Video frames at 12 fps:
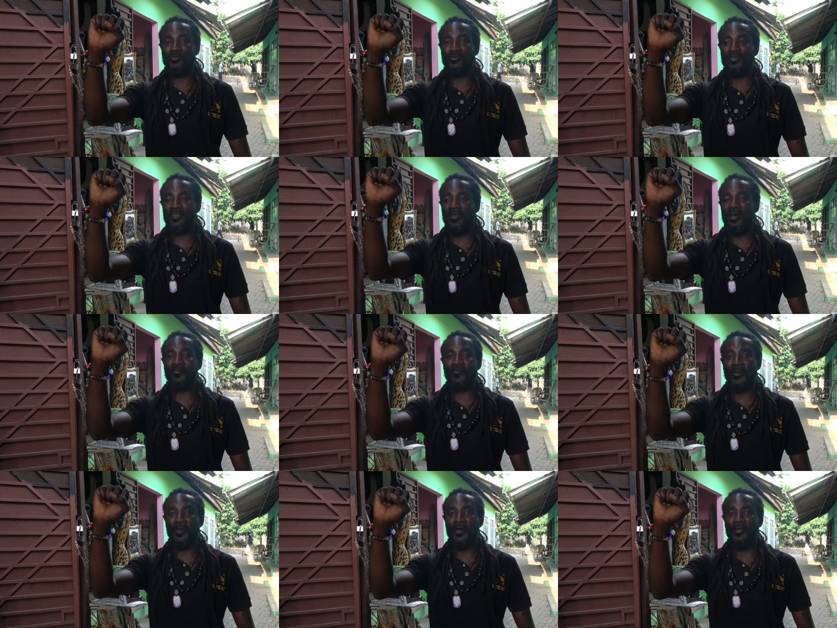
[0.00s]
See
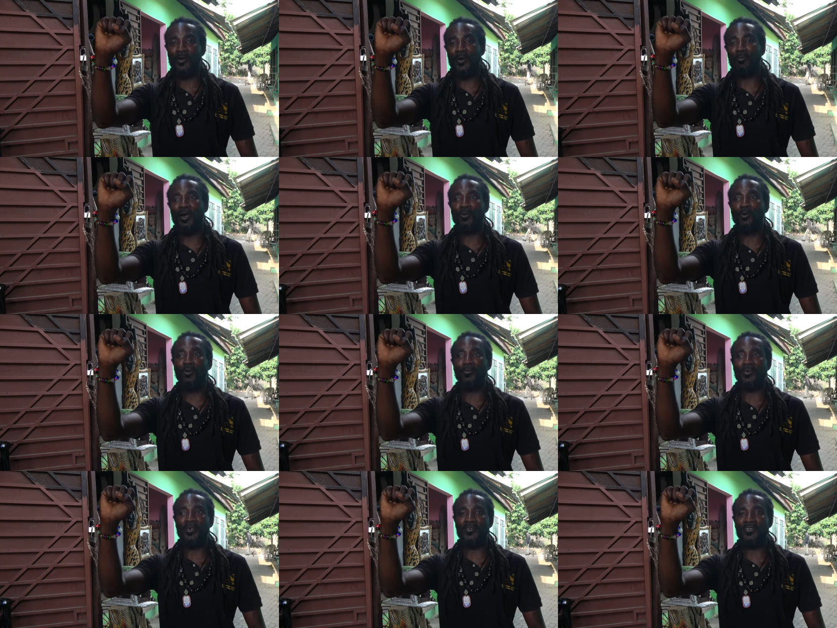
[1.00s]
Africa and come back
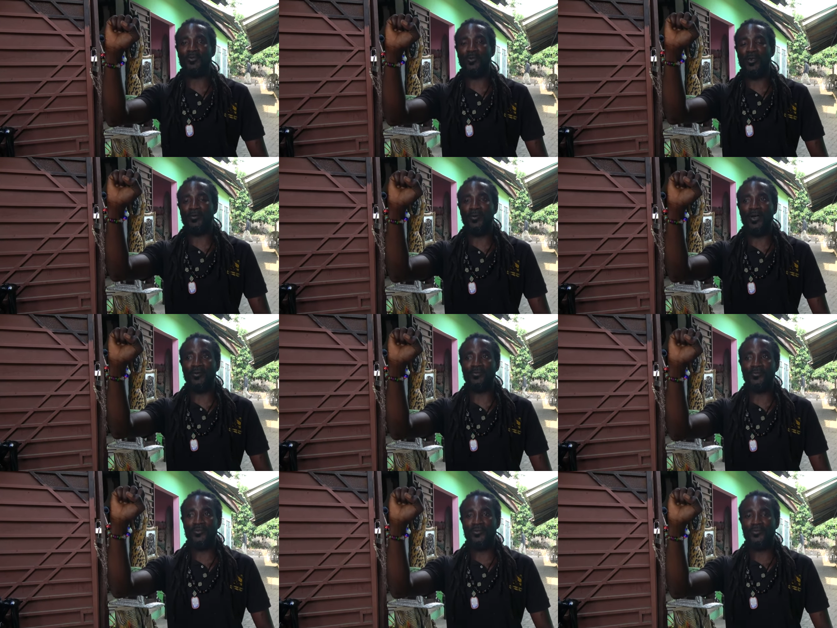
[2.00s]
home and see what you have.
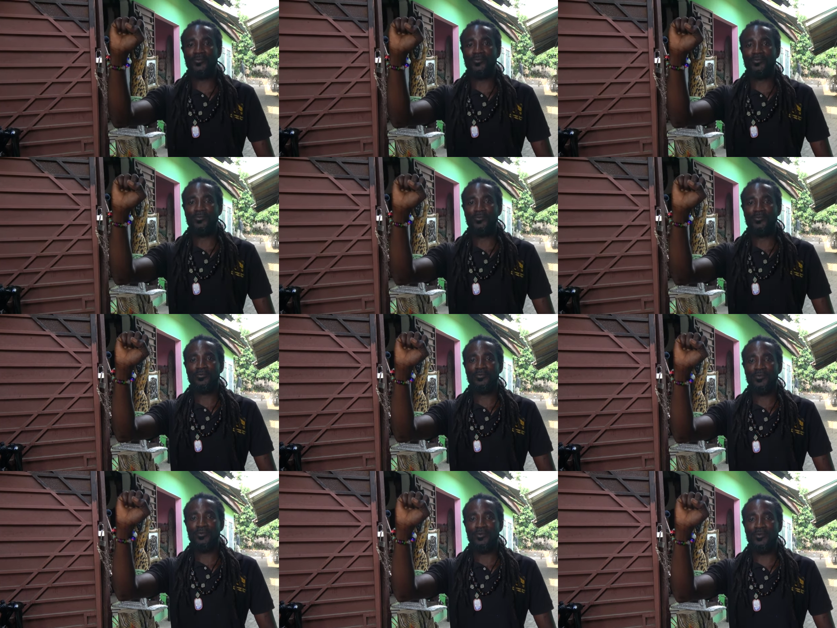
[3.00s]

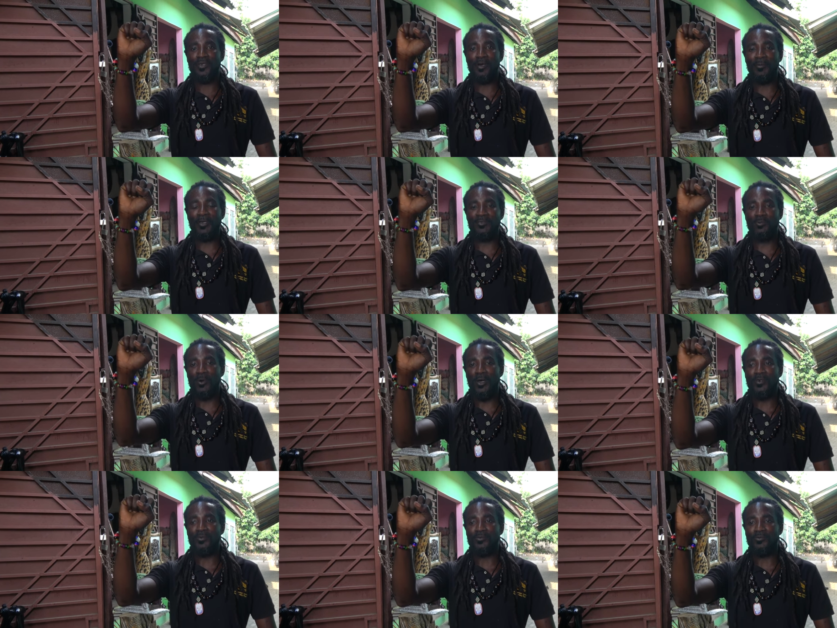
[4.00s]
Come as
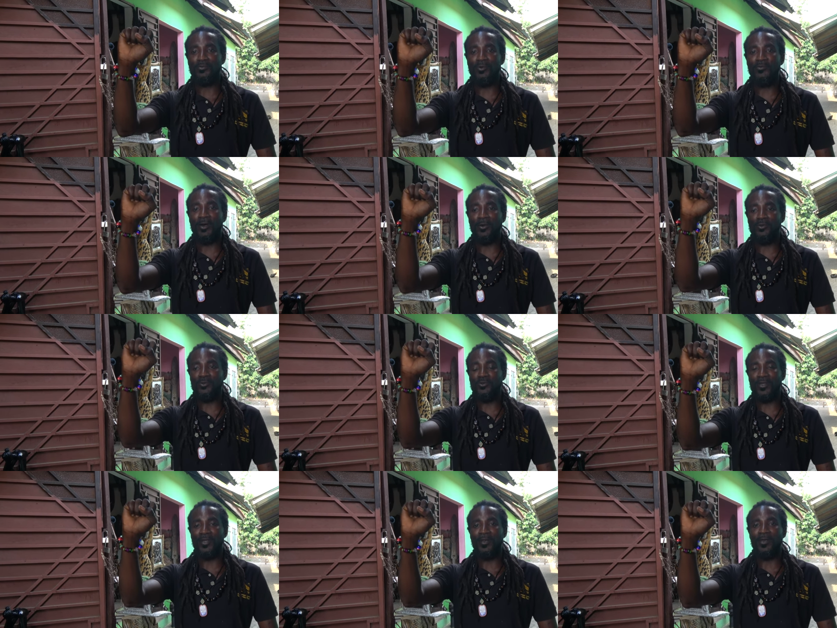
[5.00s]
one. Move on
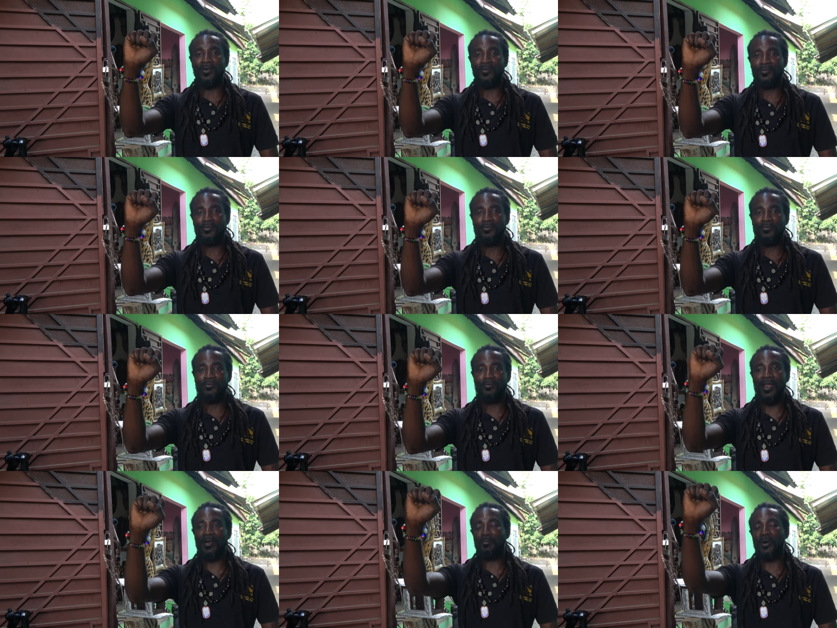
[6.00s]
together.
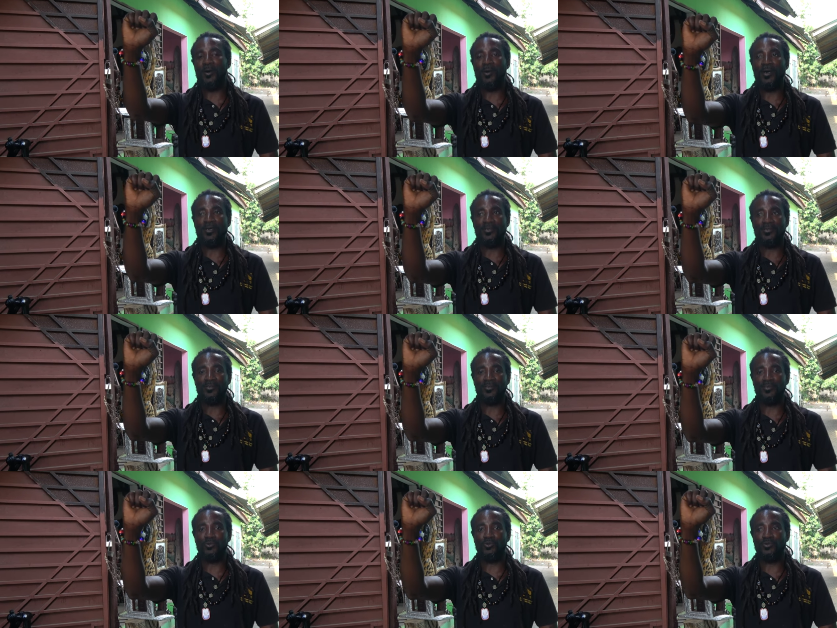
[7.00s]
Black power
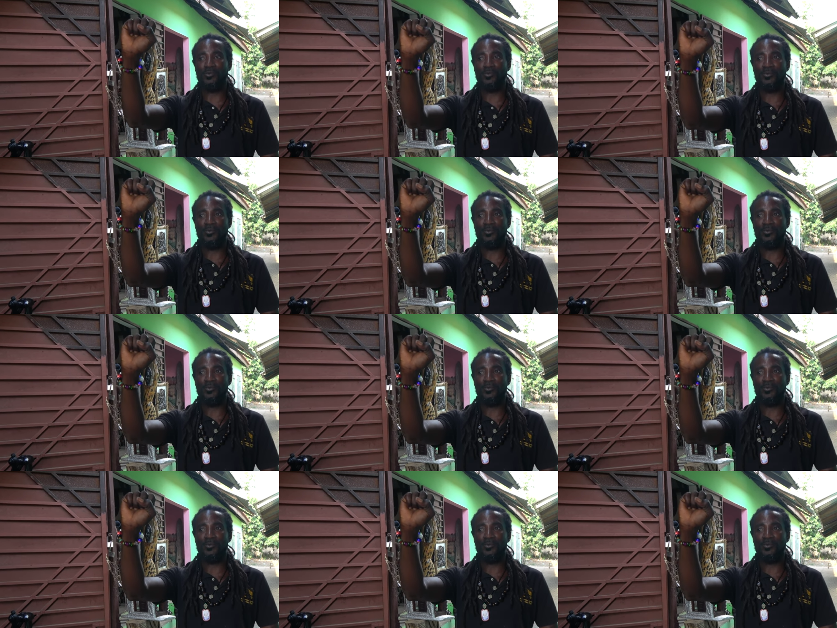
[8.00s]
is good.